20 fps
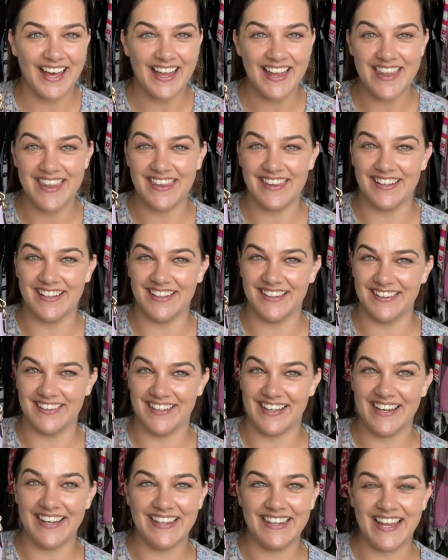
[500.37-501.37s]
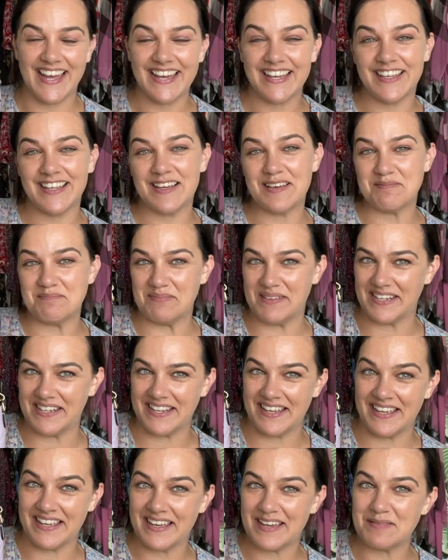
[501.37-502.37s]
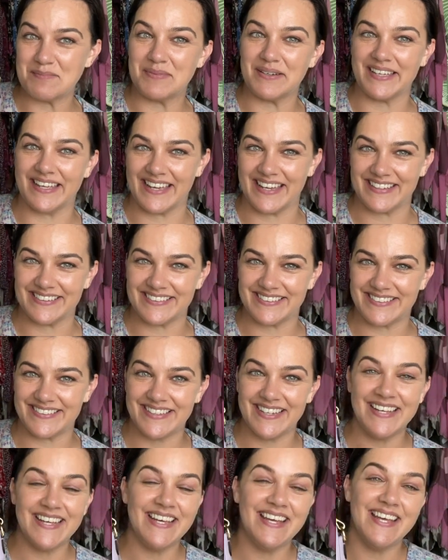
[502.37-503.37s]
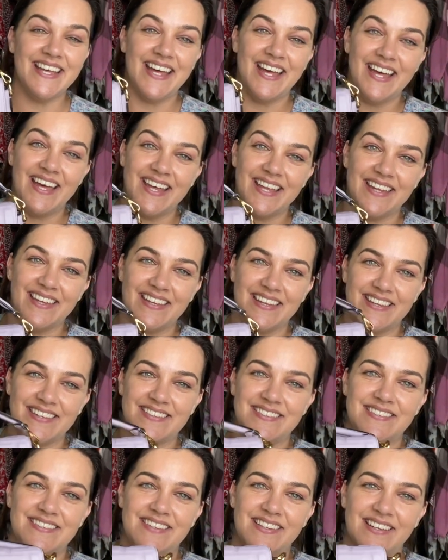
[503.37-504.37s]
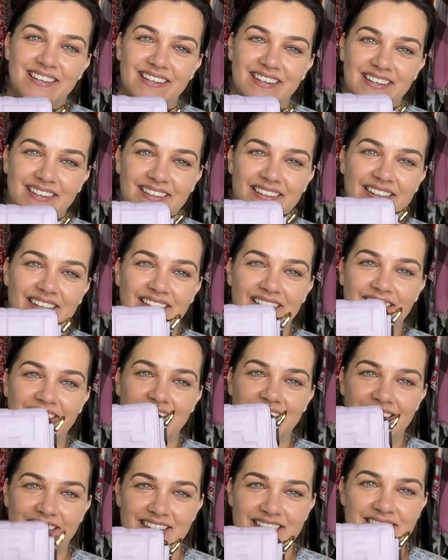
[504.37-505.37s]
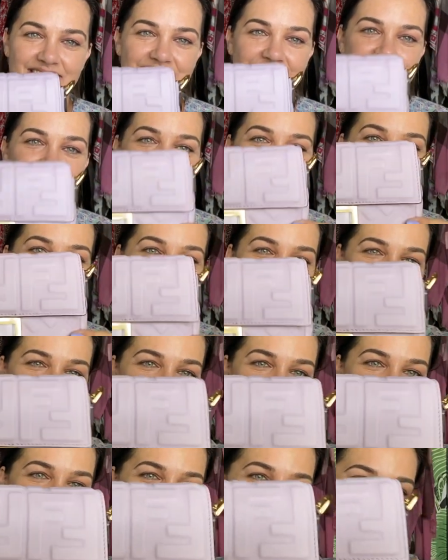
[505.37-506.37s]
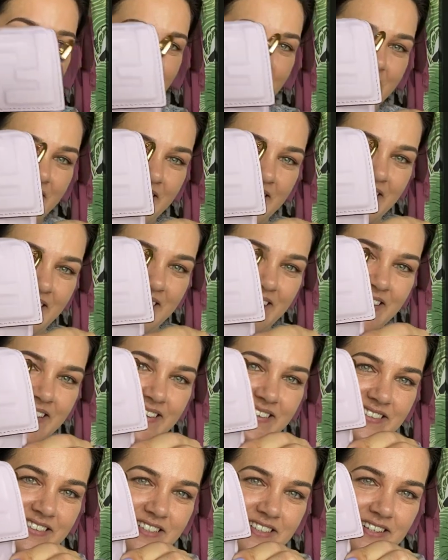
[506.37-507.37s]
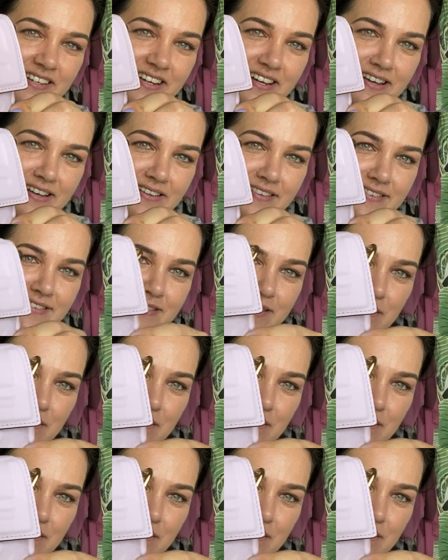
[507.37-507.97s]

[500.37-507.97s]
the Lilac Mini Baguette. This color is off the charts.